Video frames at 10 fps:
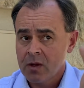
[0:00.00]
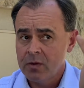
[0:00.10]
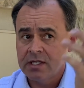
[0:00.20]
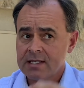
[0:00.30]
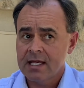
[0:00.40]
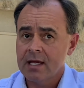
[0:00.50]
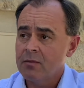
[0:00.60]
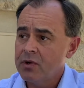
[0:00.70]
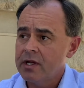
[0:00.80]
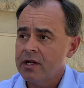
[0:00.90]
We just can't
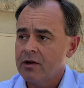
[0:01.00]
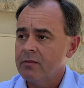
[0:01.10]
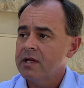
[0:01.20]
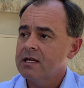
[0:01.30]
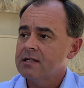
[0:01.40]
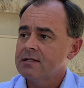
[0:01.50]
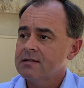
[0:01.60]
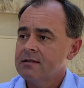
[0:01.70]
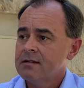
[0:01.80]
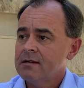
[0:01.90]
put here
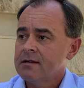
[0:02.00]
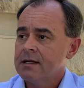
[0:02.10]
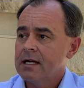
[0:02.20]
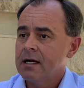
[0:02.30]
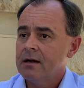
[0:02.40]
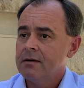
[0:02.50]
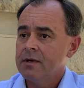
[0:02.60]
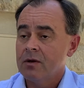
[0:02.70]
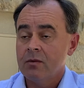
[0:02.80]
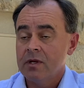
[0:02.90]
because,
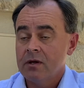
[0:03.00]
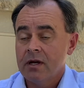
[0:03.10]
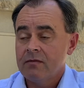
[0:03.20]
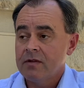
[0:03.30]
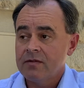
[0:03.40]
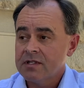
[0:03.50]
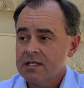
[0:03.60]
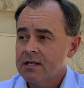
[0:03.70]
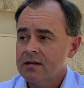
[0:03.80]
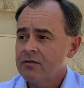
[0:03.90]
you know, we don't have the
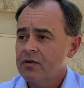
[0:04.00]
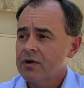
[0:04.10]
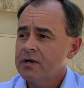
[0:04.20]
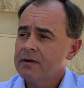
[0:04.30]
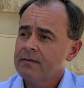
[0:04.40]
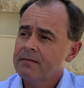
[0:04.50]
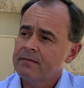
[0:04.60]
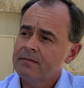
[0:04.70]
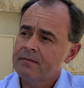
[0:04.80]
facility for it.